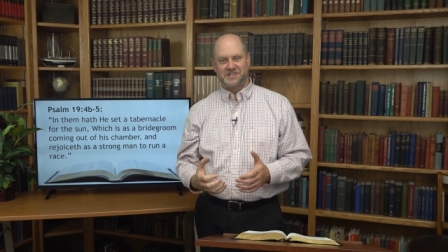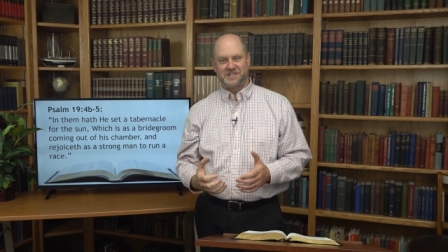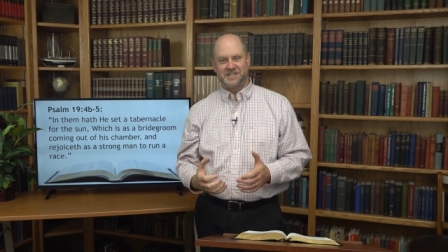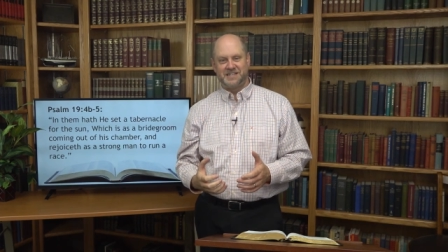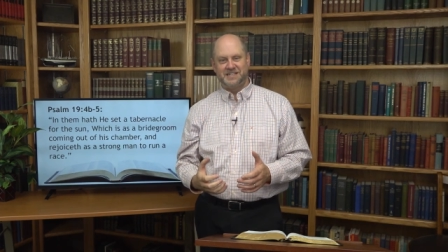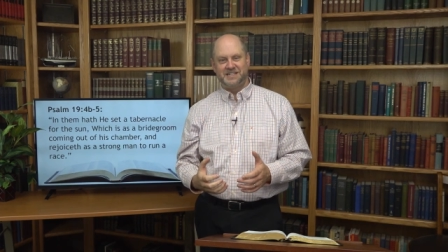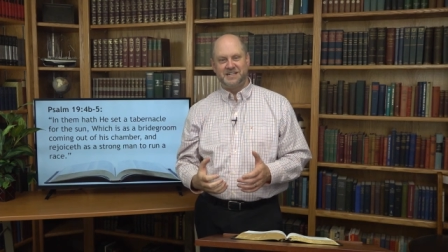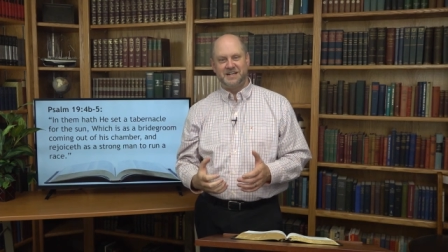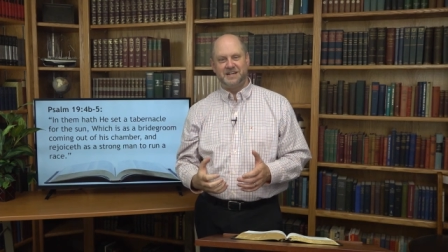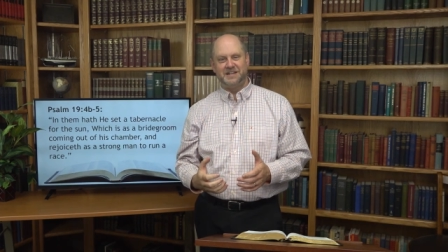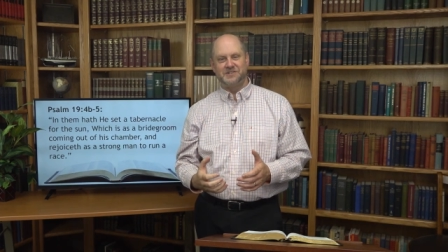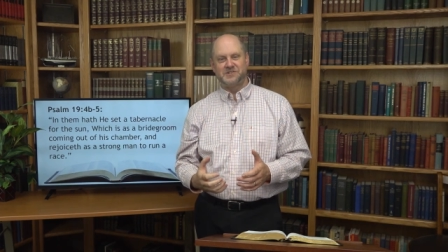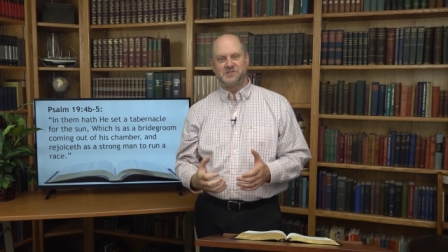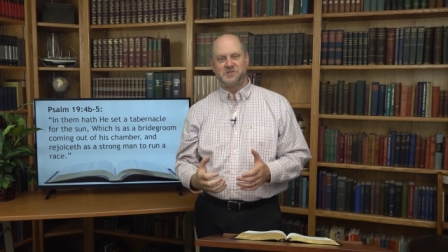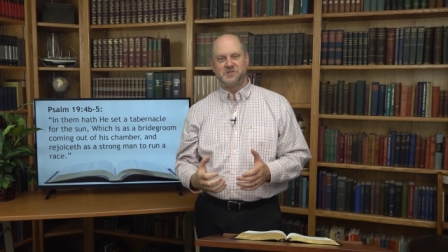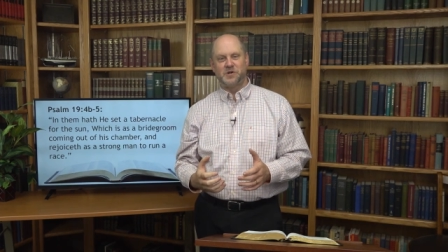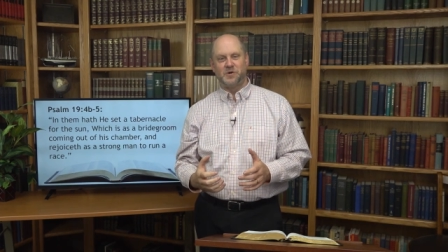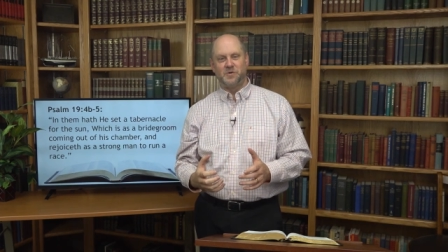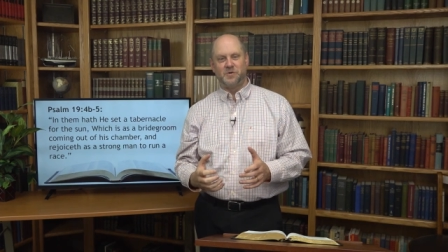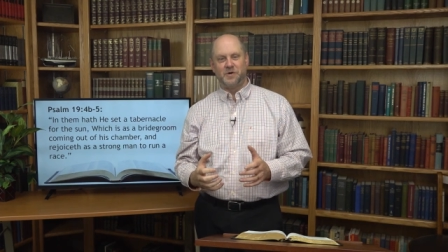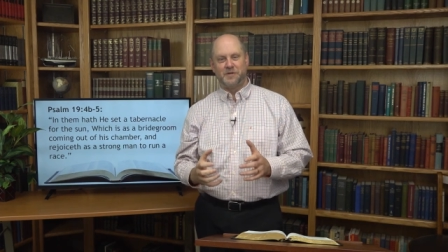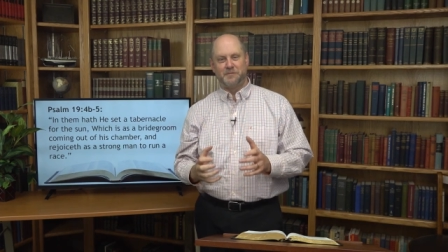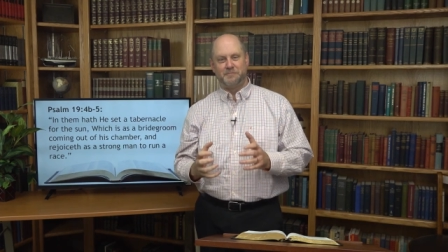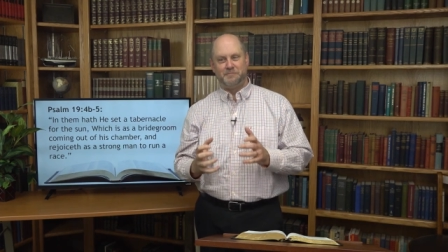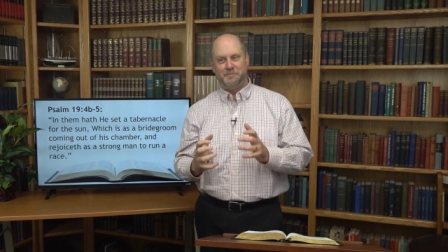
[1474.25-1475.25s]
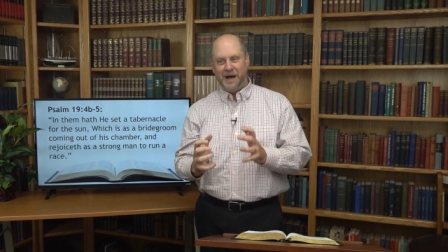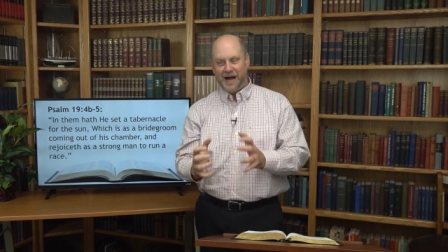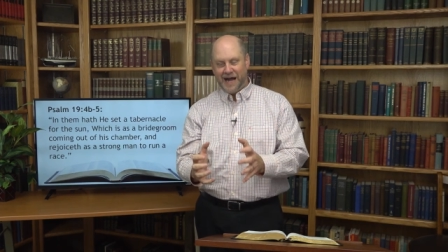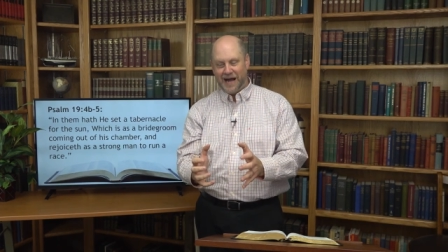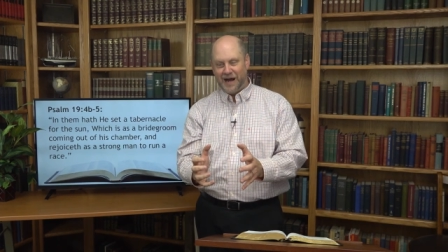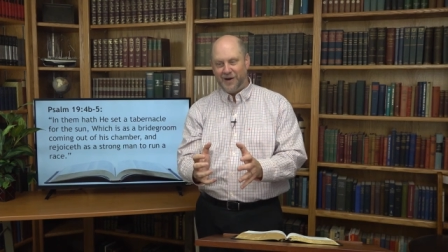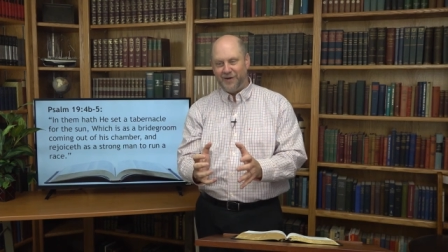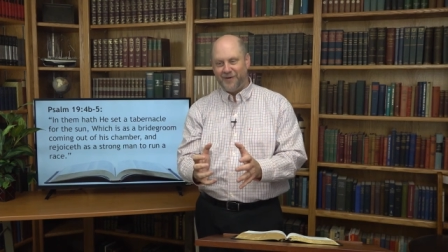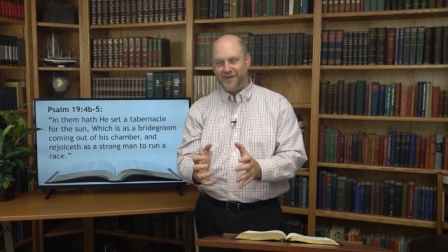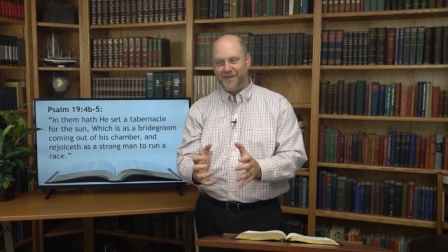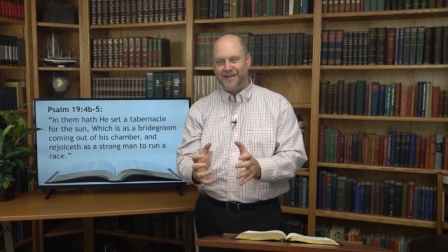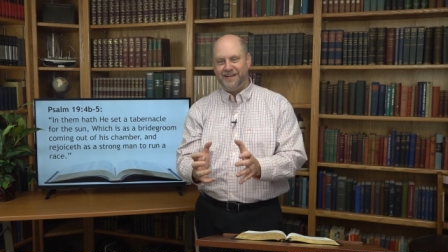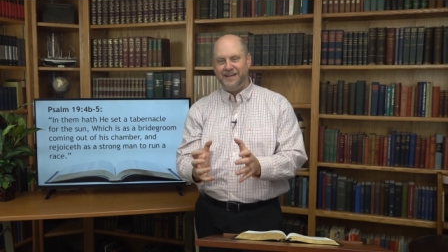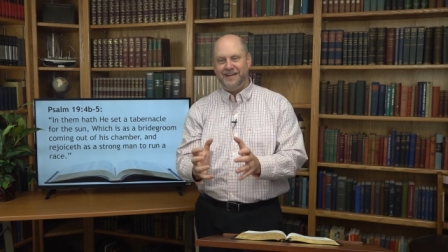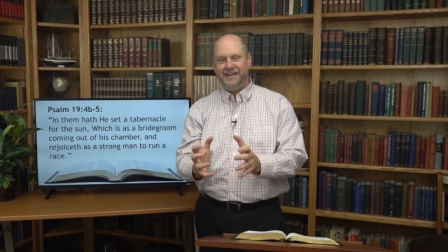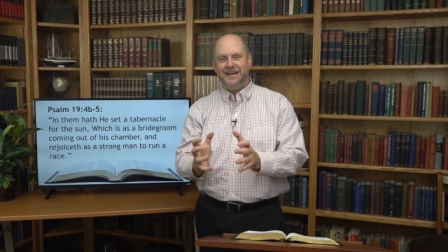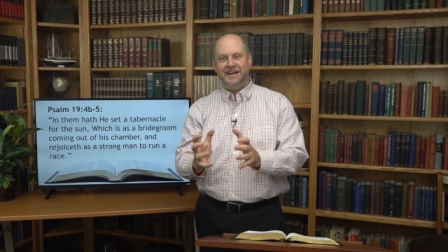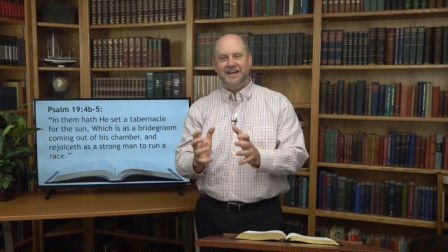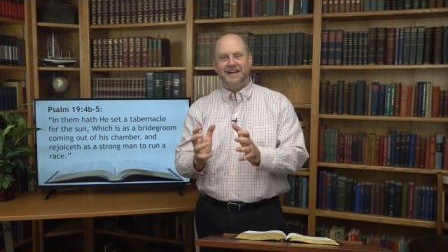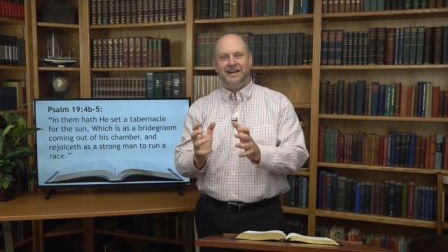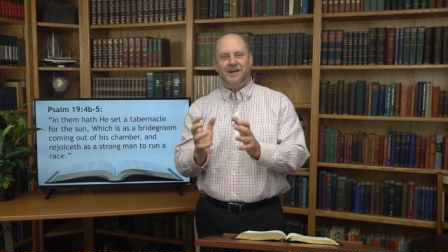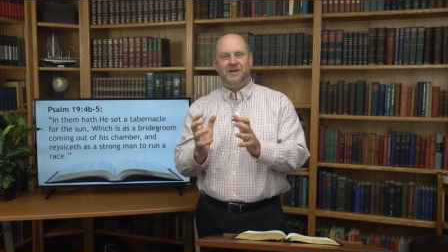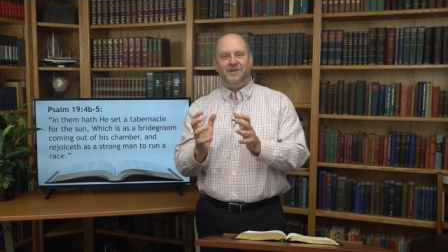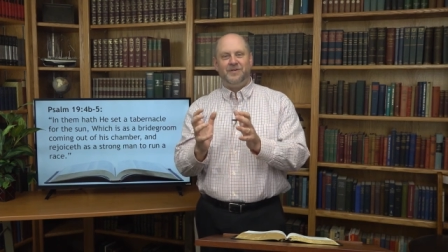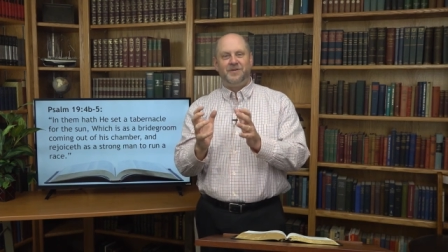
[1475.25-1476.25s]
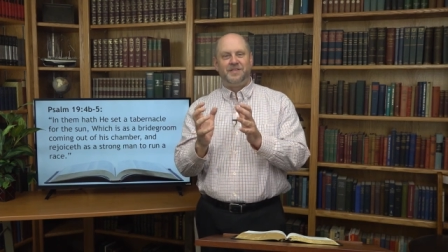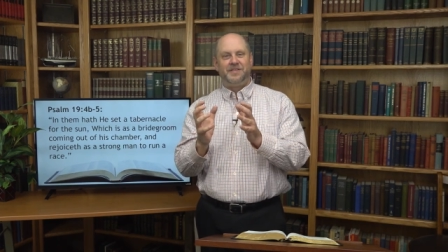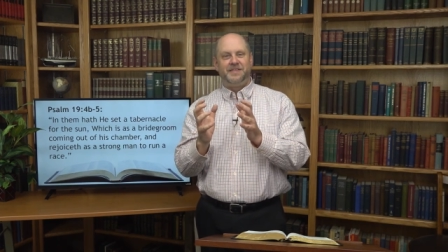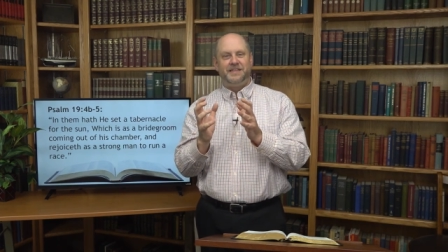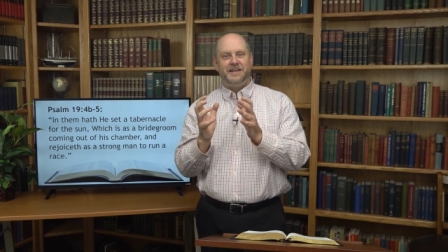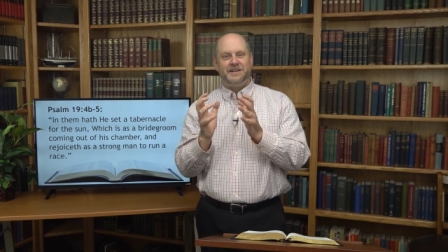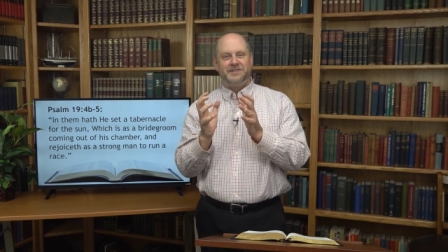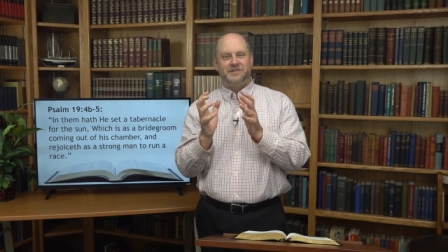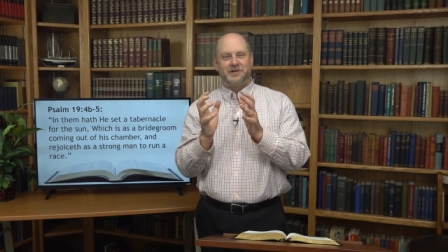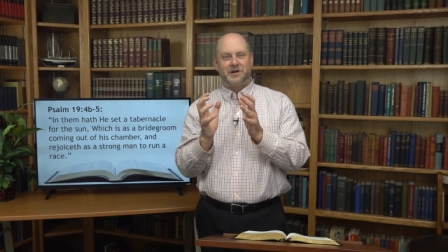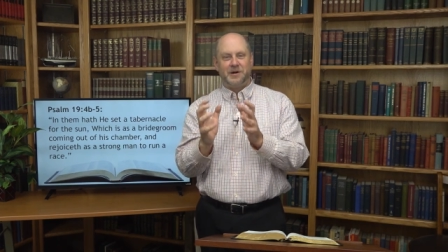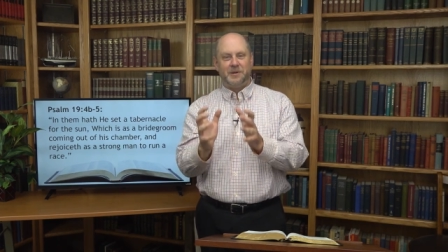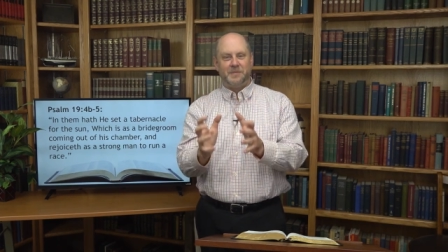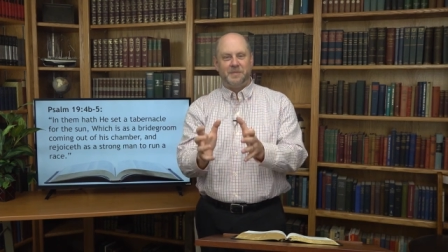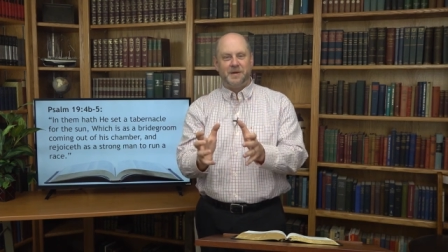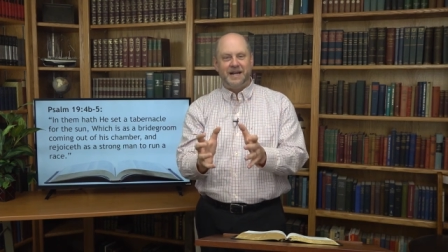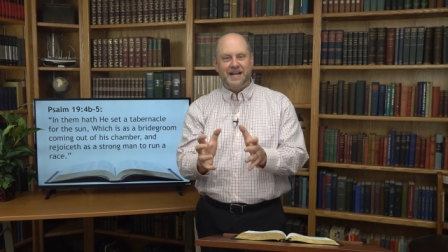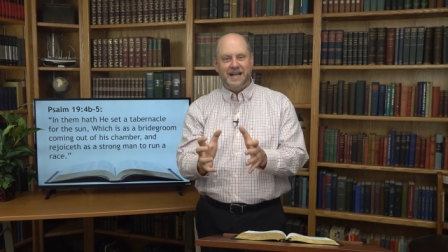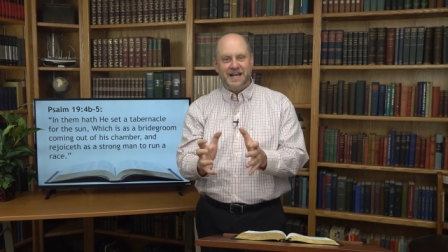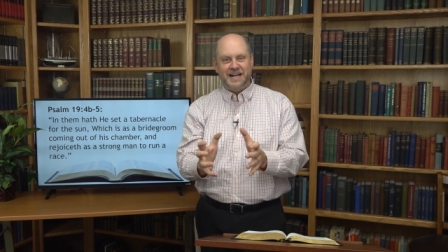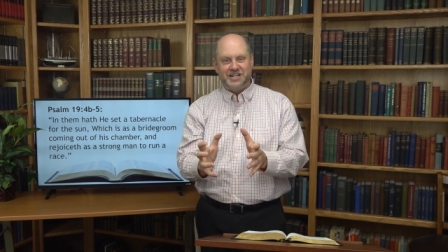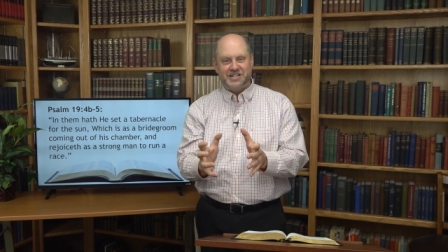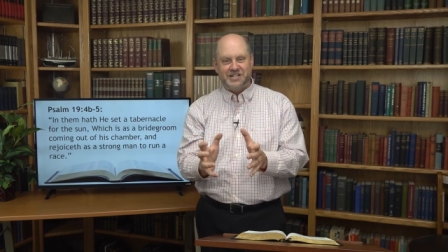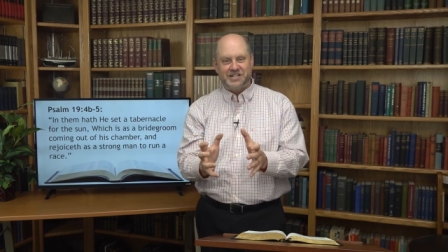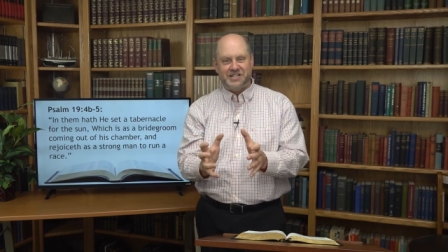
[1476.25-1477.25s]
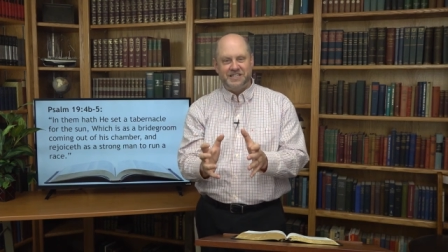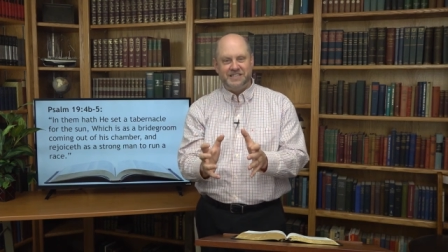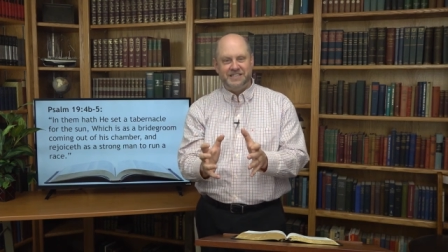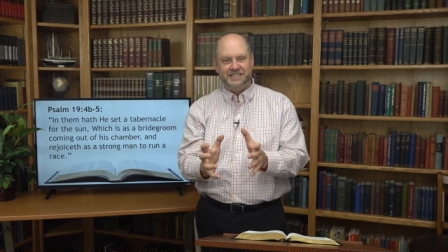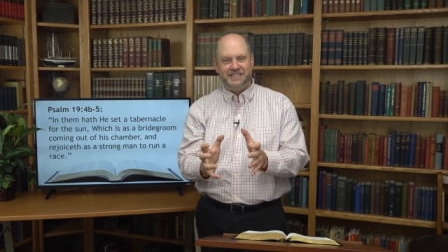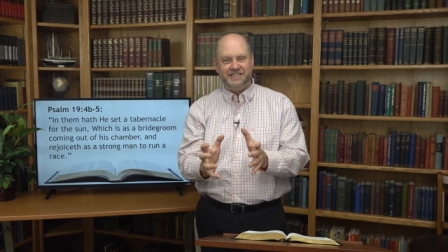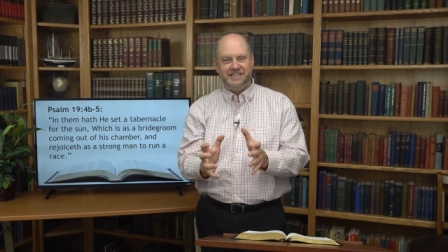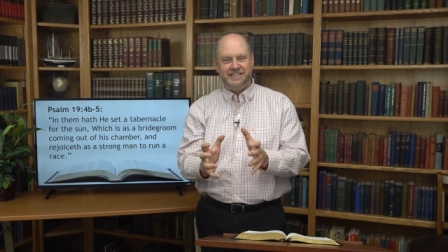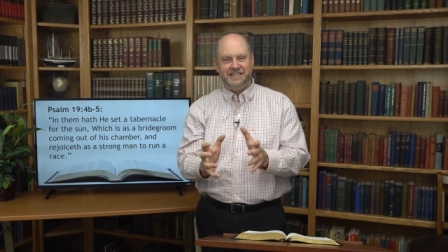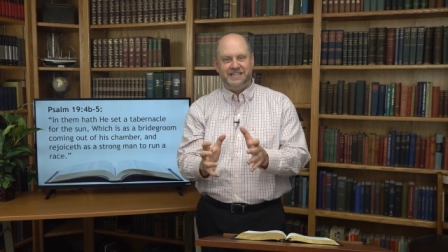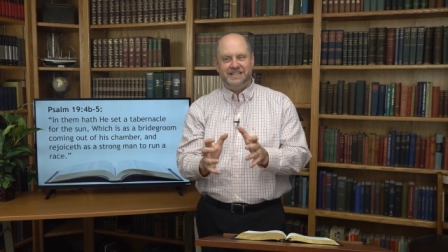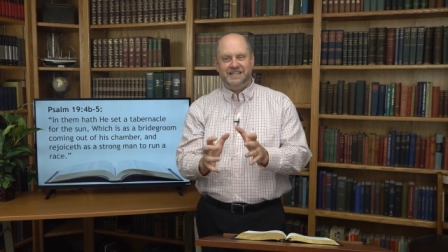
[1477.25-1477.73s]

it does so with power, with determination.